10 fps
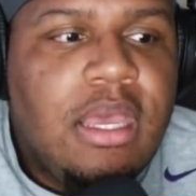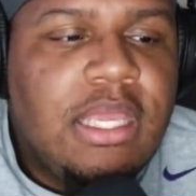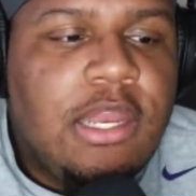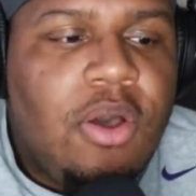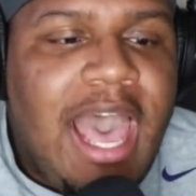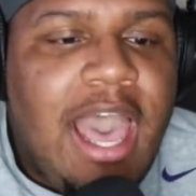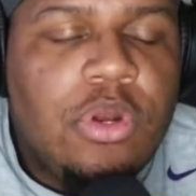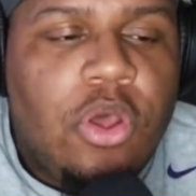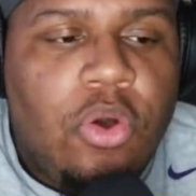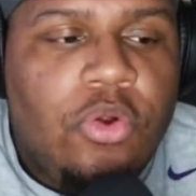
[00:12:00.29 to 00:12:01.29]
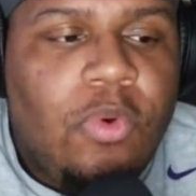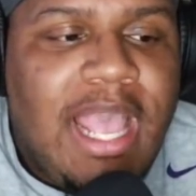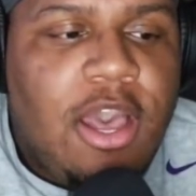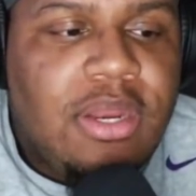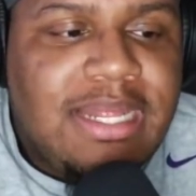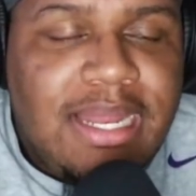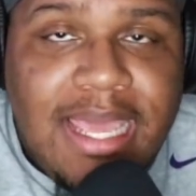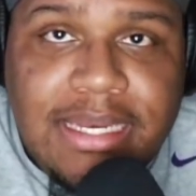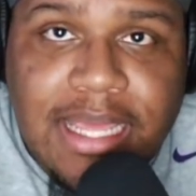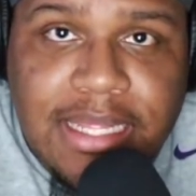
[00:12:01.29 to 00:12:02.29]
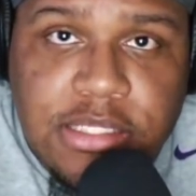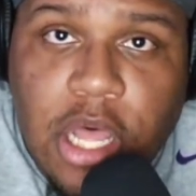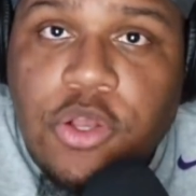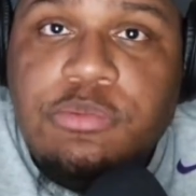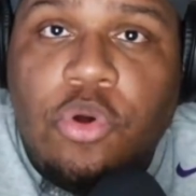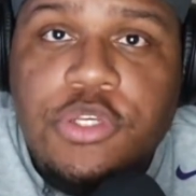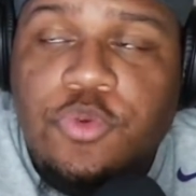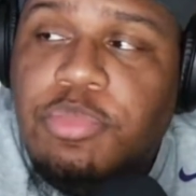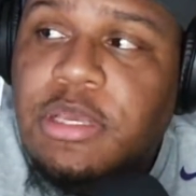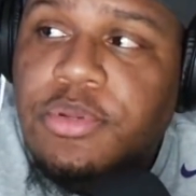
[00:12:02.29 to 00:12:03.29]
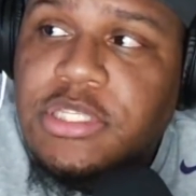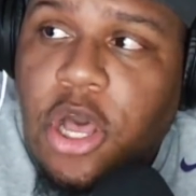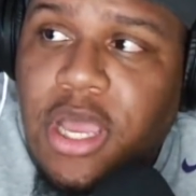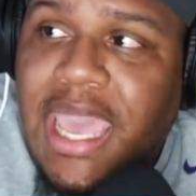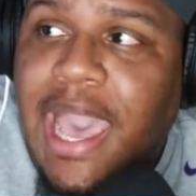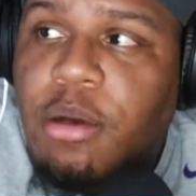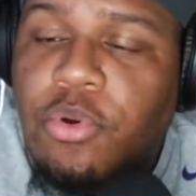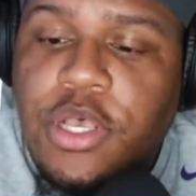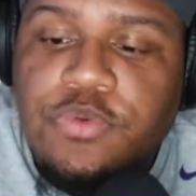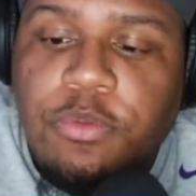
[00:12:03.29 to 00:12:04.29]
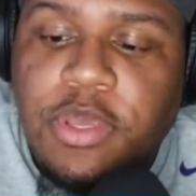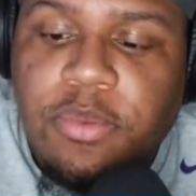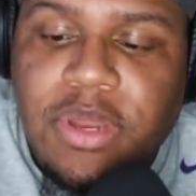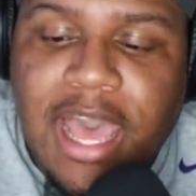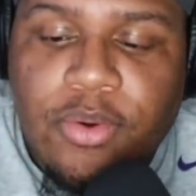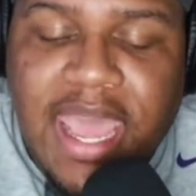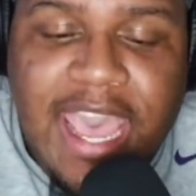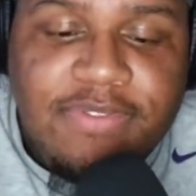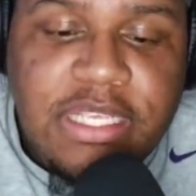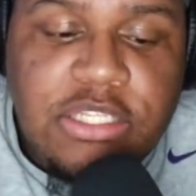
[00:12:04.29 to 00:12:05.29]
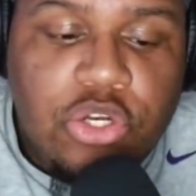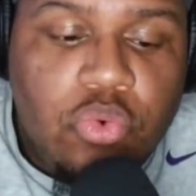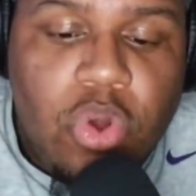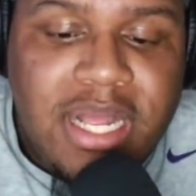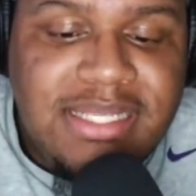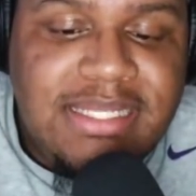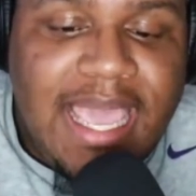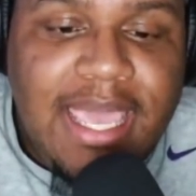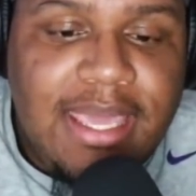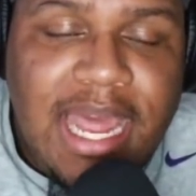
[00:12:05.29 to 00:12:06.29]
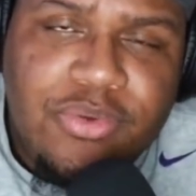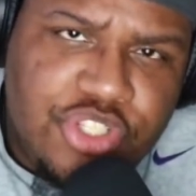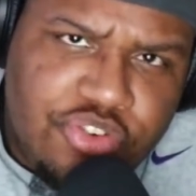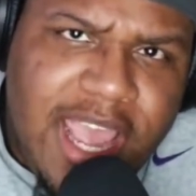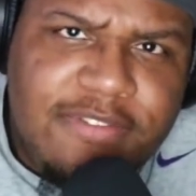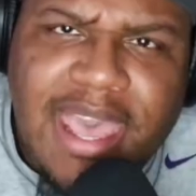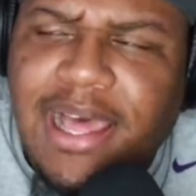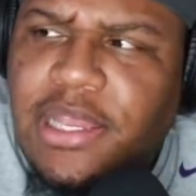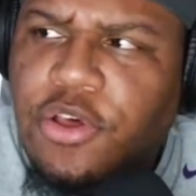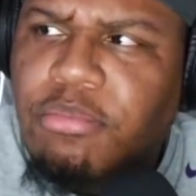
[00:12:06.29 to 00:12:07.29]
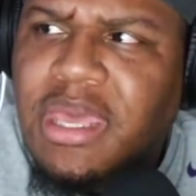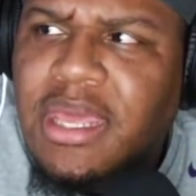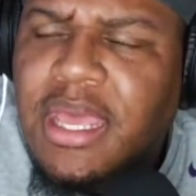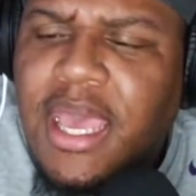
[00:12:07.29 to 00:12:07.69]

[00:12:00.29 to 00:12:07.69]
you know, I go around and, and, and talk sports with people, talk Cowboys with people, and I would have this nuanced take, and I was draft guy a little bit.